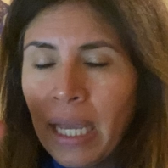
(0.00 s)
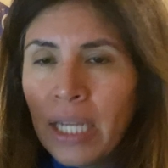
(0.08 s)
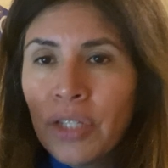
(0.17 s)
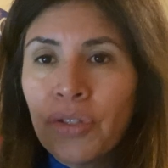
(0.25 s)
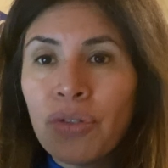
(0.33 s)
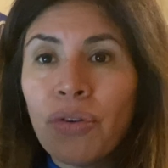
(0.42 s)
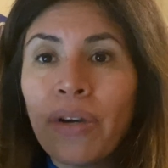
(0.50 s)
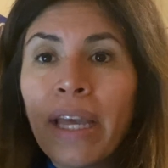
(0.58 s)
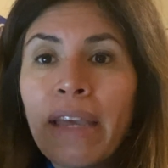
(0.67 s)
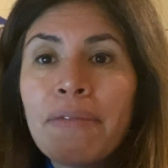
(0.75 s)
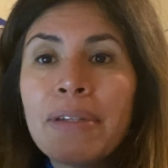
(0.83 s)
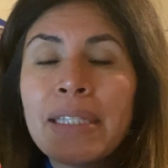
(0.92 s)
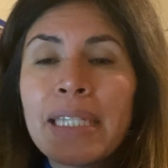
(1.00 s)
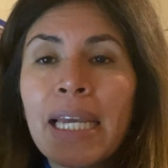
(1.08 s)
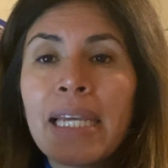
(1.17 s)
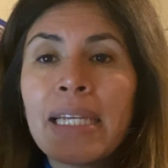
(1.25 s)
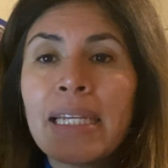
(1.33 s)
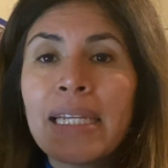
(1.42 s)
So every
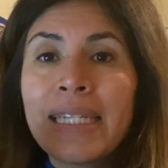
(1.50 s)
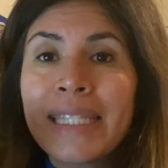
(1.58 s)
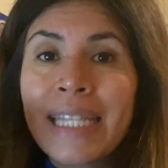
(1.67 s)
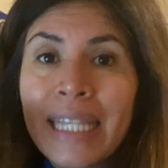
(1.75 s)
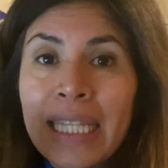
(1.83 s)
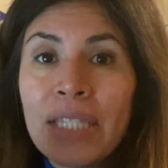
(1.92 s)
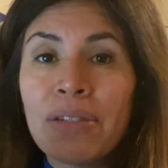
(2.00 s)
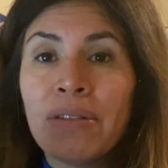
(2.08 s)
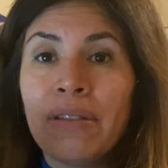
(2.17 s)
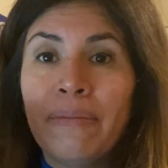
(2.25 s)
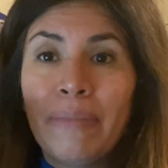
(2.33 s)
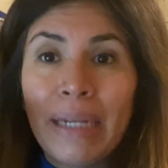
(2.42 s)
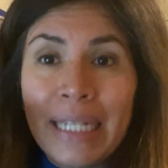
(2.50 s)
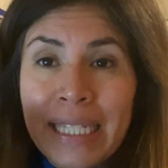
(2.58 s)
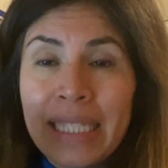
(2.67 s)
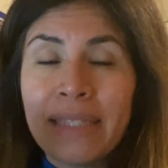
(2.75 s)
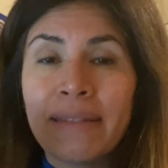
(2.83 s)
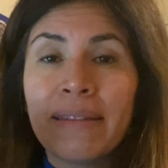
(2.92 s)
day is little by
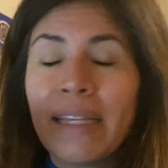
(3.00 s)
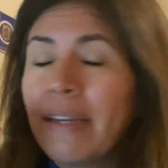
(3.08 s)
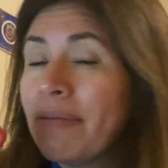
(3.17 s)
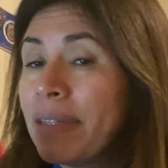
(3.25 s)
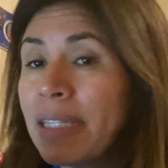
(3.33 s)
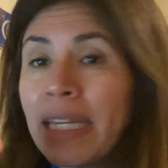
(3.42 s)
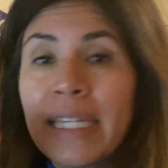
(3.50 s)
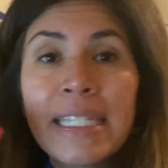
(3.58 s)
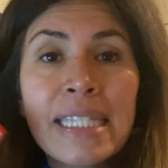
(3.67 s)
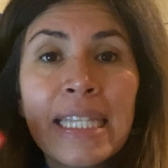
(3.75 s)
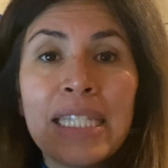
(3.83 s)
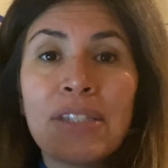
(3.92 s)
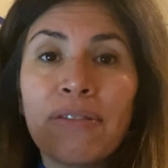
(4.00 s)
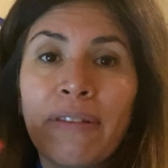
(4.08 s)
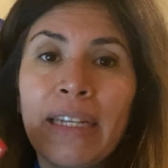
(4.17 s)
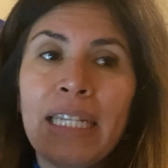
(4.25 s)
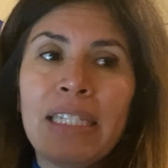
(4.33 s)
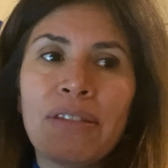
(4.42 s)
little. Every day is little
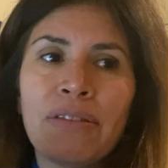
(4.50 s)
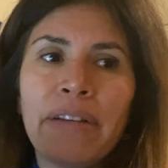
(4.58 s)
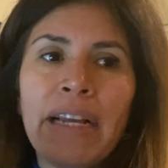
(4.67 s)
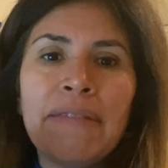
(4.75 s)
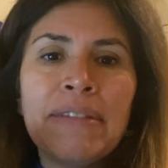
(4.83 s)
by little.